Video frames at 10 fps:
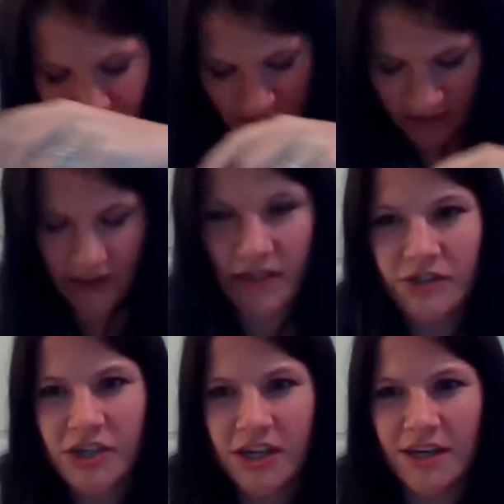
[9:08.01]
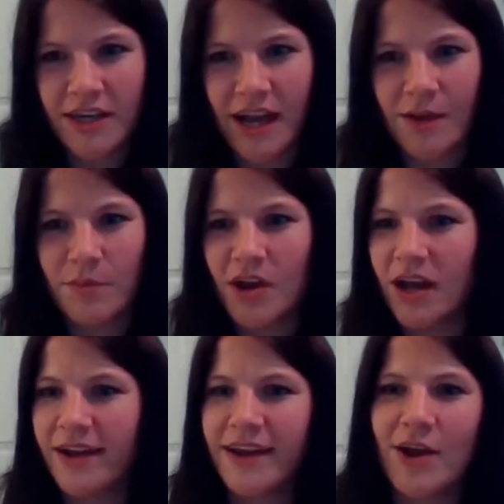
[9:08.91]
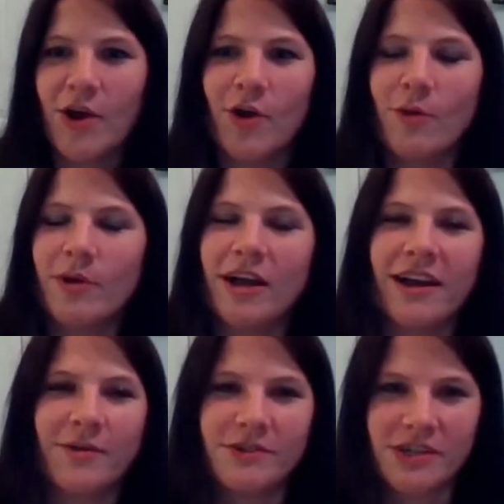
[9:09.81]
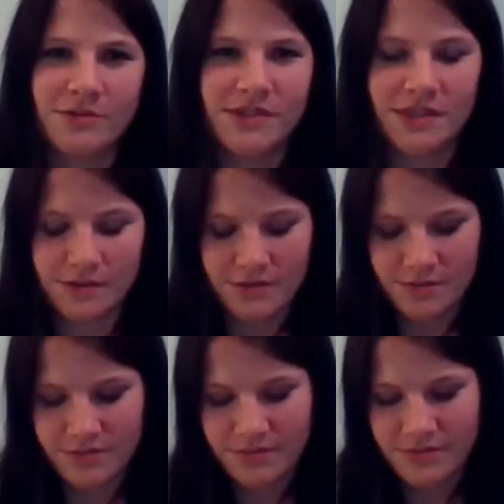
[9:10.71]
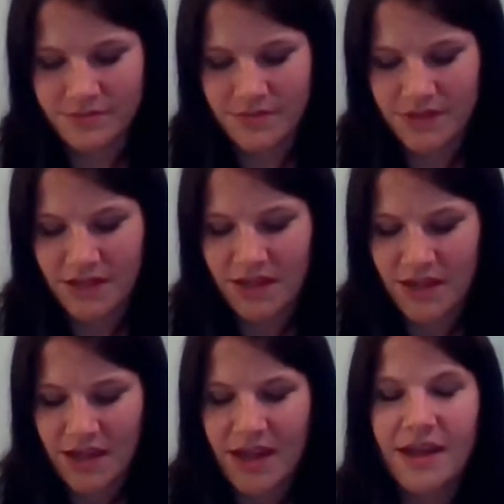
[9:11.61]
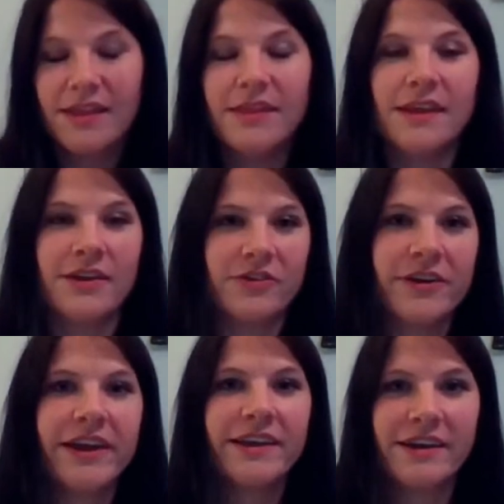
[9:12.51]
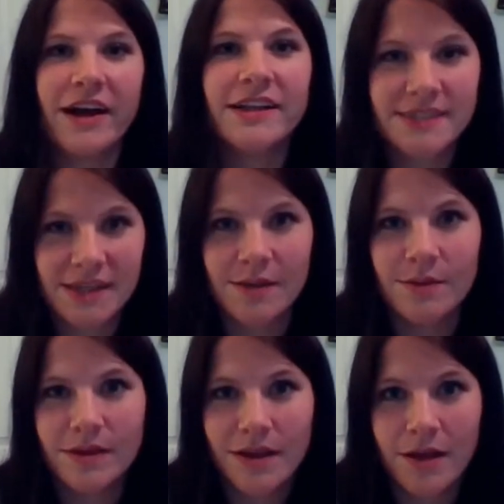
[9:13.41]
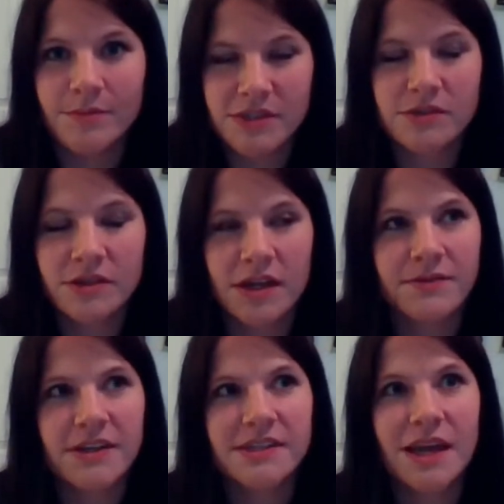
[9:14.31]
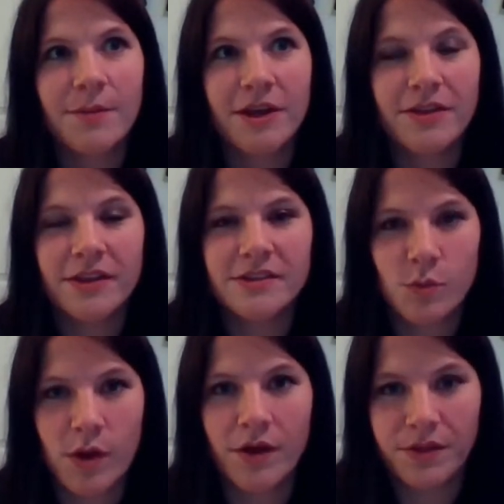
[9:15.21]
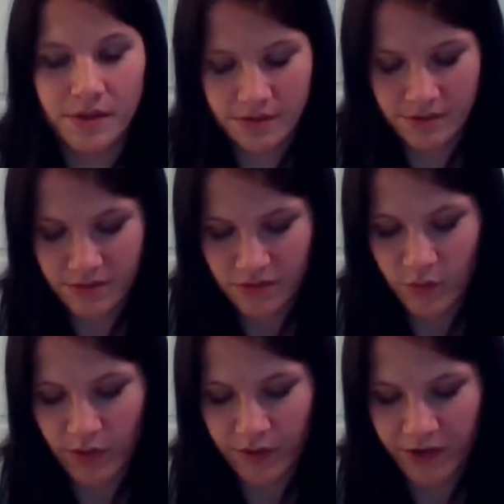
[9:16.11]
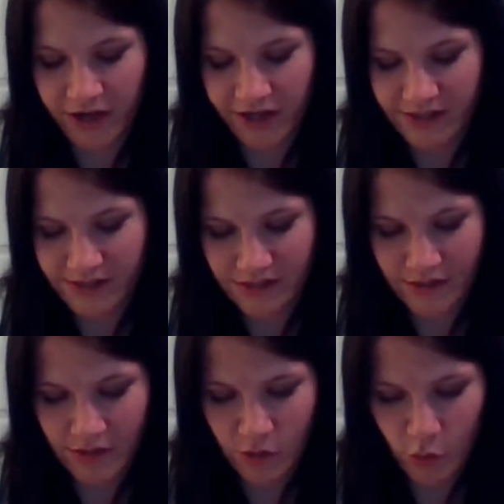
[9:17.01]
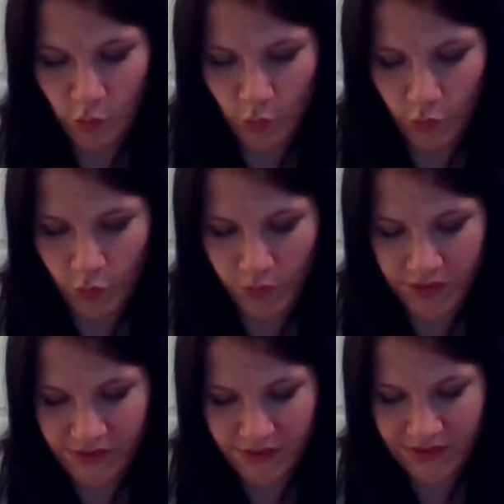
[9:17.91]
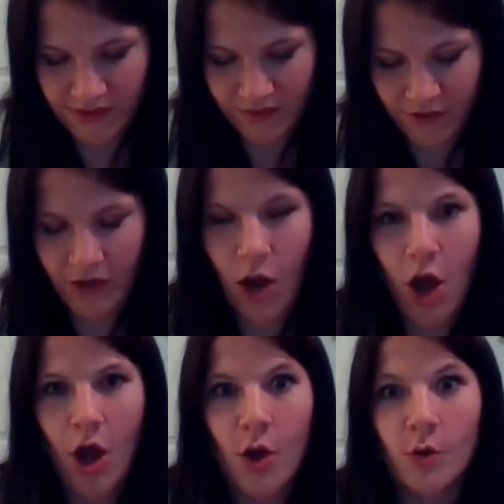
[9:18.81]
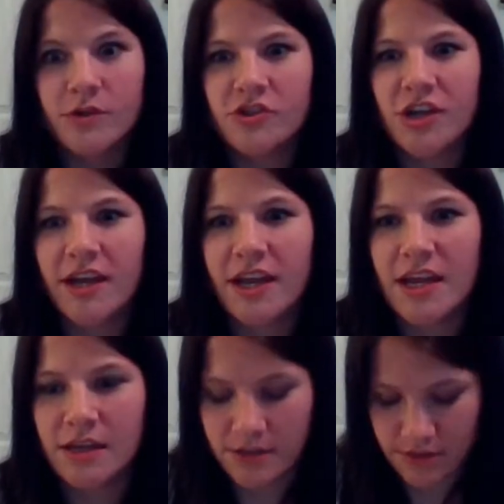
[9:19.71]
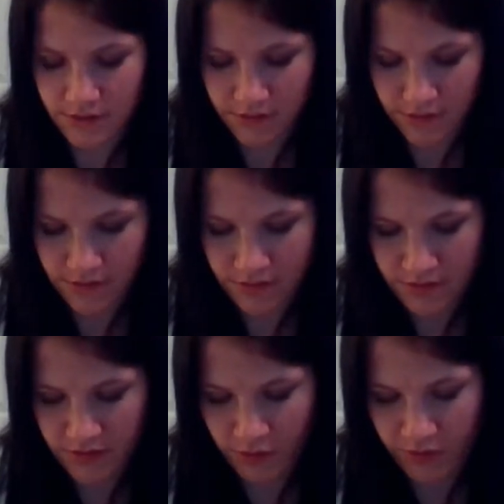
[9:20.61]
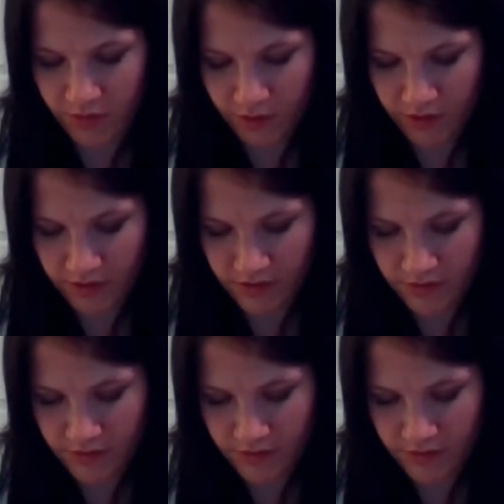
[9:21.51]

Jenny, Jenny, I'm not at home. God, I wish I was at home. The internet cannot so come soon enough. It's coming on the 12th, 12th of August. Ooh, this looks silver. Oh, Jenny, don't go anywhere.